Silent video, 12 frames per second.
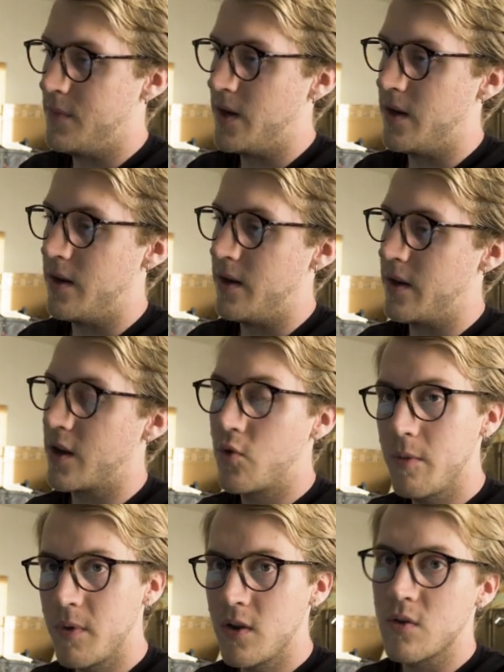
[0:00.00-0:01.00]
Uh,
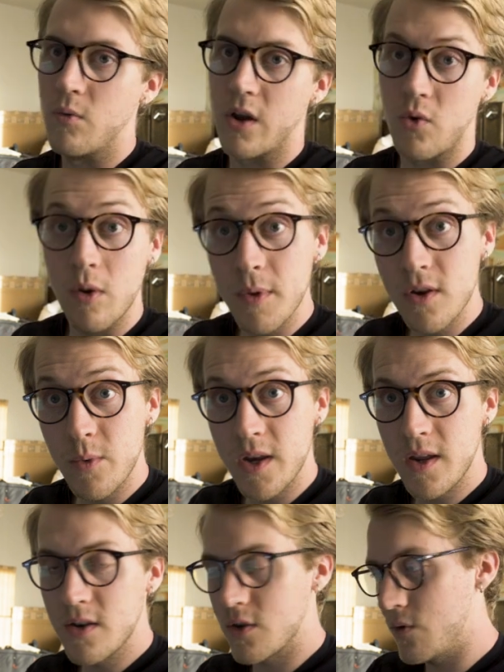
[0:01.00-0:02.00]
equipment, what equipment do we
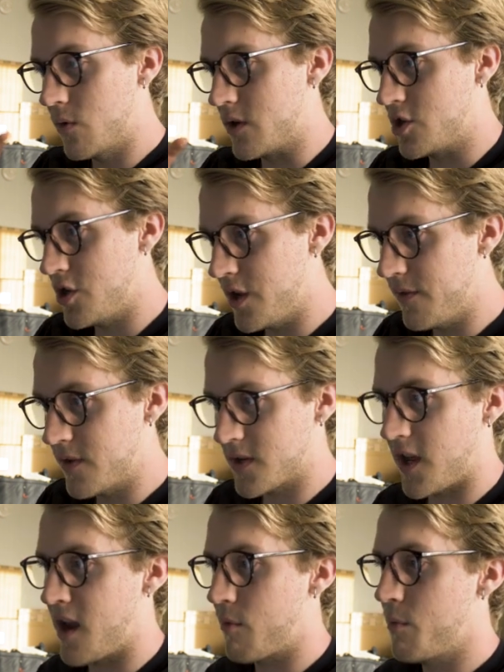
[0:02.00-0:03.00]
need to achieve
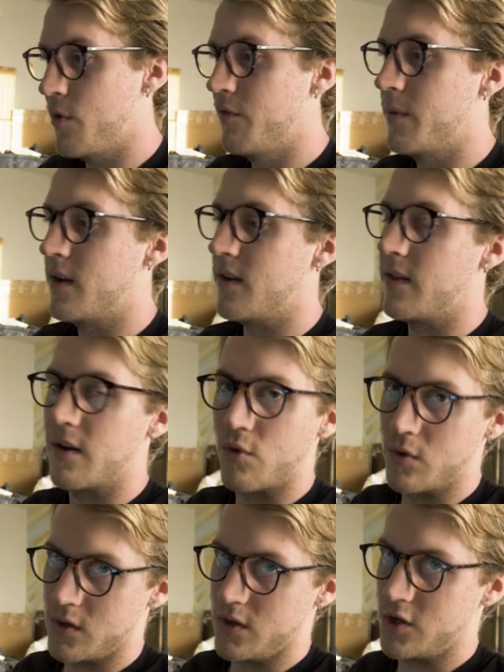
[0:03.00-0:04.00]
this camera movement? And then of
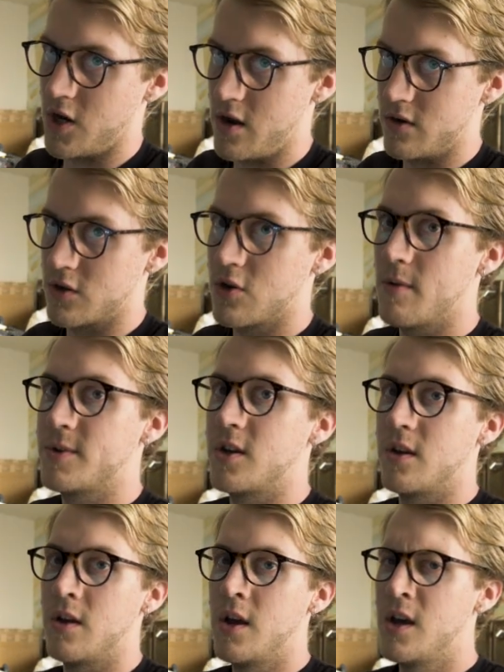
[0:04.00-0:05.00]
course the shot
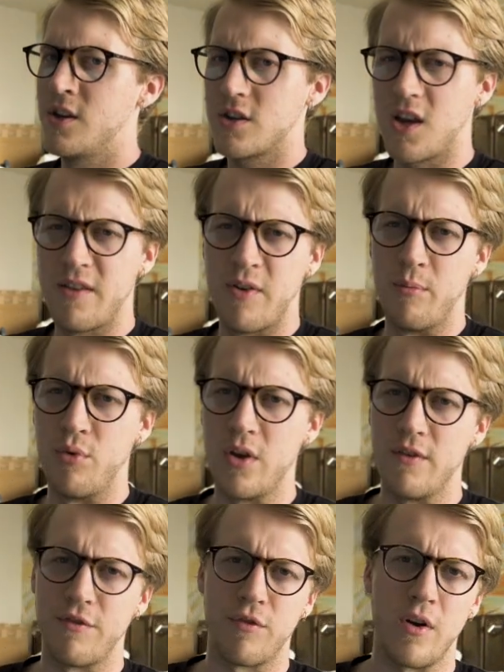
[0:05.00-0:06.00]
description, just kind of a
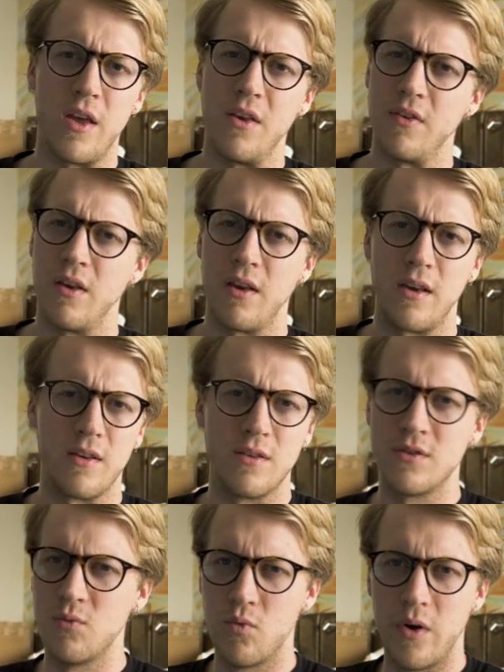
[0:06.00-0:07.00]
brief
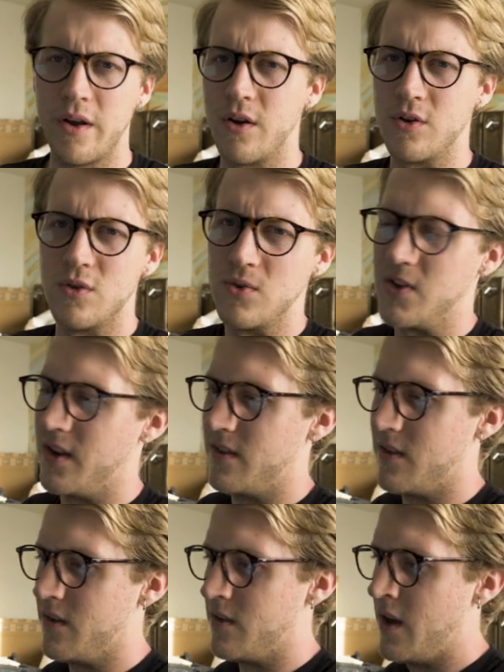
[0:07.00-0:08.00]
phrasing, one or two
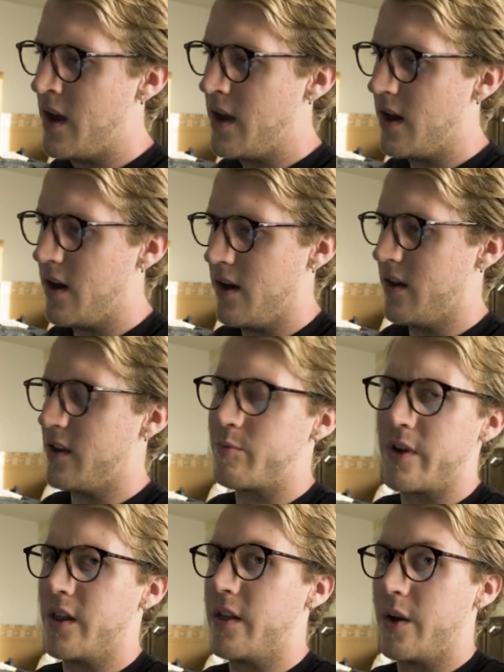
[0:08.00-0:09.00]
sentences uh,
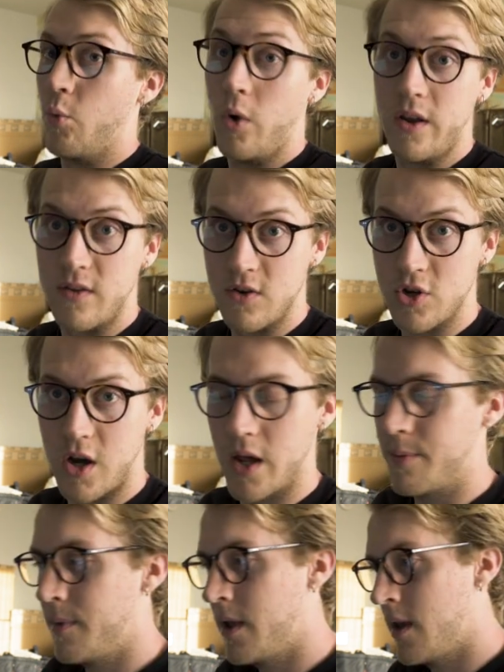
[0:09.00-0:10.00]
explaining like what is this
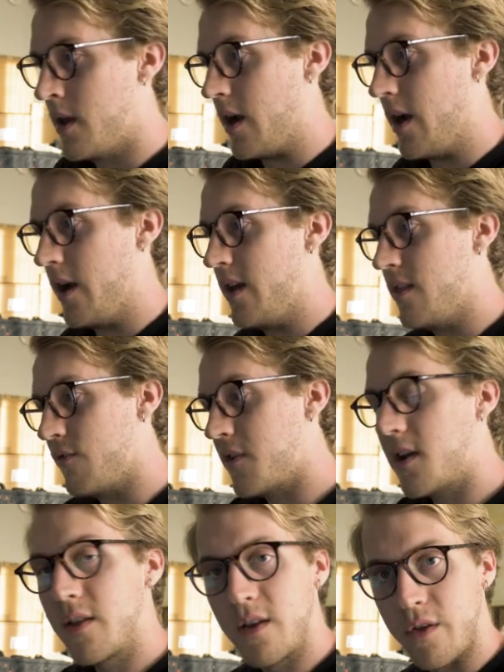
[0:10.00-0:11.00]
shot. Uh, and then
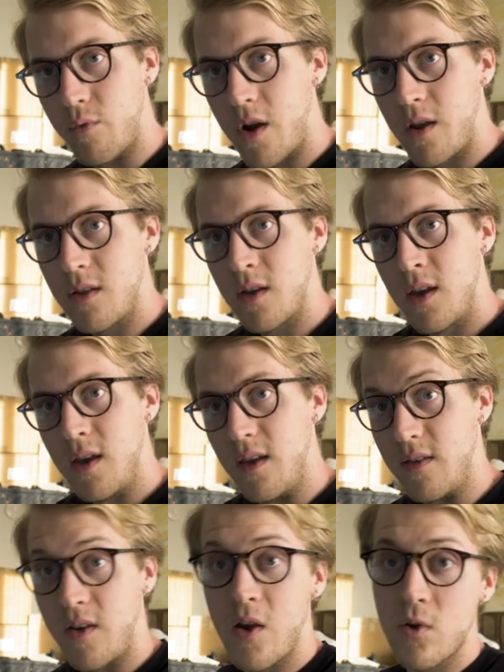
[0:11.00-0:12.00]
finally on the right
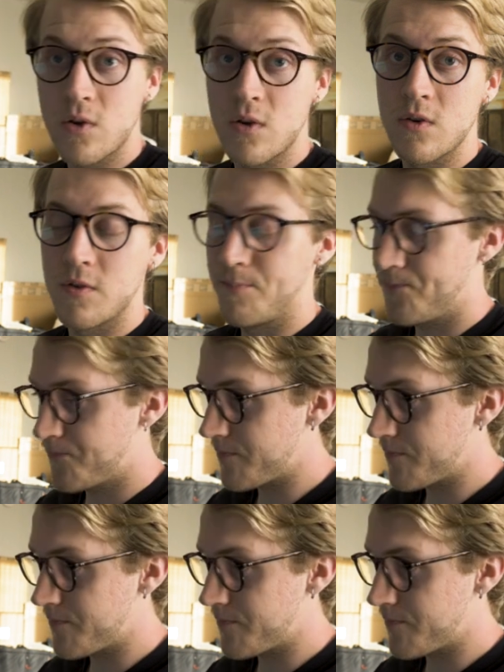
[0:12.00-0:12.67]
is characters.